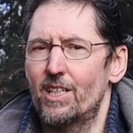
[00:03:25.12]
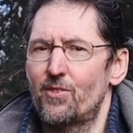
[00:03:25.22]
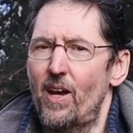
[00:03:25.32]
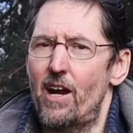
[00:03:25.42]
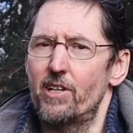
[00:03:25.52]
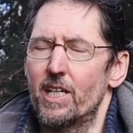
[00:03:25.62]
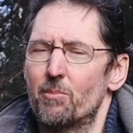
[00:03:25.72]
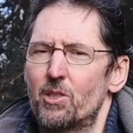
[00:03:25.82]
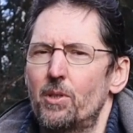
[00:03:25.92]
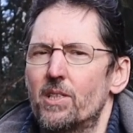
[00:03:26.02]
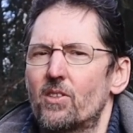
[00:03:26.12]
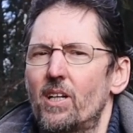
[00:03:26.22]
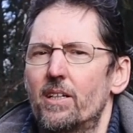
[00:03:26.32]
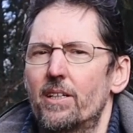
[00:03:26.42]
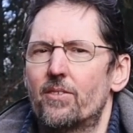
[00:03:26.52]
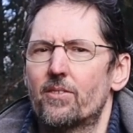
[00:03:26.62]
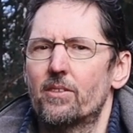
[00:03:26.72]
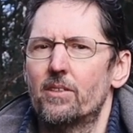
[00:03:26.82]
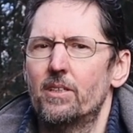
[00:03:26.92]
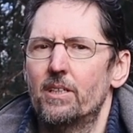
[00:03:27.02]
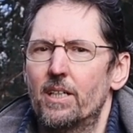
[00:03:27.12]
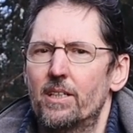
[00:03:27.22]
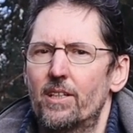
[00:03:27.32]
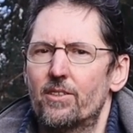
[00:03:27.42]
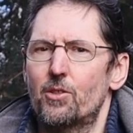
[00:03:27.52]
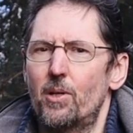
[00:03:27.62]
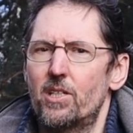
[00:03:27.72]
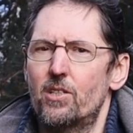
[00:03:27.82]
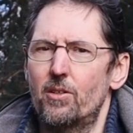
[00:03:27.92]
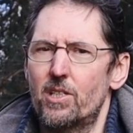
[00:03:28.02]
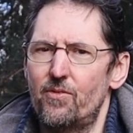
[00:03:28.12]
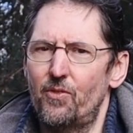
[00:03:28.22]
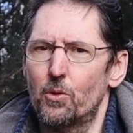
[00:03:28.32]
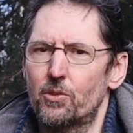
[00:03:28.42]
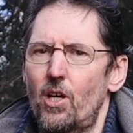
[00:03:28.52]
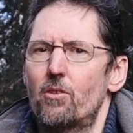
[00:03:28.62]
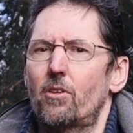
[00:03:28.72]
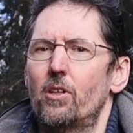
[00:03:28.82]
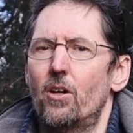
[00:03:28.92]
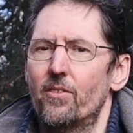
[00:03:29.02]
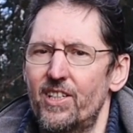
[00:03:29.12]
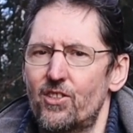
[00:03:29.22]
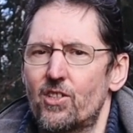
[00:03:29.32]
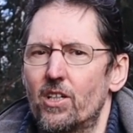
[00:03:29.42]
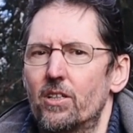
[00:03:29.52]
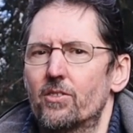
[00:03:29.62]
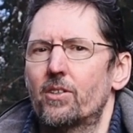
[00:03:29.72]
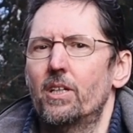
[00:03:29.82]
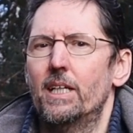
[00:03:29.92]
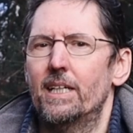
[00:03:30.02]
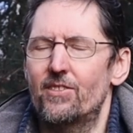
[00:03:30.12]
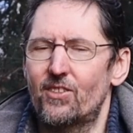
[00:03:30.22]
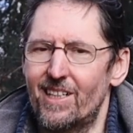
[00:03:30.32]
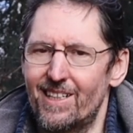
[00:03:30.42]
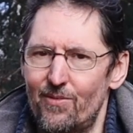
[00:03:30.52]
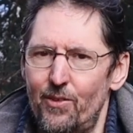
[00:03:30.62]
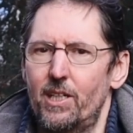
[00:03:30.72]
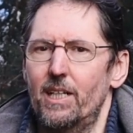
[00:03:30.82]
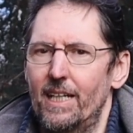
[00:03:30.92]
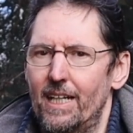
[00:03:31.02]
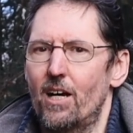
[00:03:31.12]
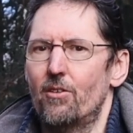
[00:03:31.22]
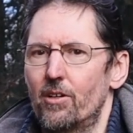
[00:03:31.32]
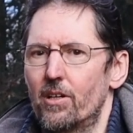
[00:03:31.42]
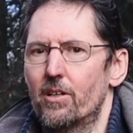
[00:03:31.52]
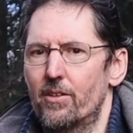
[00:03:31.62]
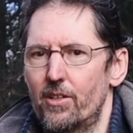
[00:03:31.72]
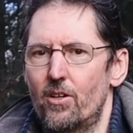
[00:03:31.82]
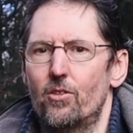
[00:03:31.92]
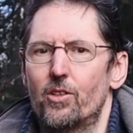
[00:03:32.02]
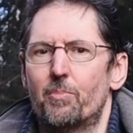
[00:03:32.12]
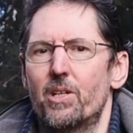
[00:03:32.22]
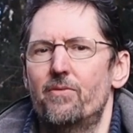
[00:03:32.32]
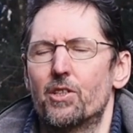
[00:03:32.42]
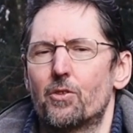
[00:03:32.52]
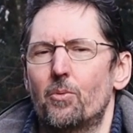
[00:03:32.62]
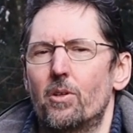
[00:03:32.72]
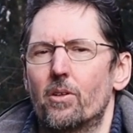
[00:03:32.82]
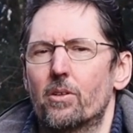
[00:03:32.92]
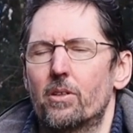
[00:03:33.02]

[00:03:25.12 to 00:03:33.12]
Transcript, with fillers: is varying between slides, and that the 2024 total on this chart is significantly lower than on the previous one,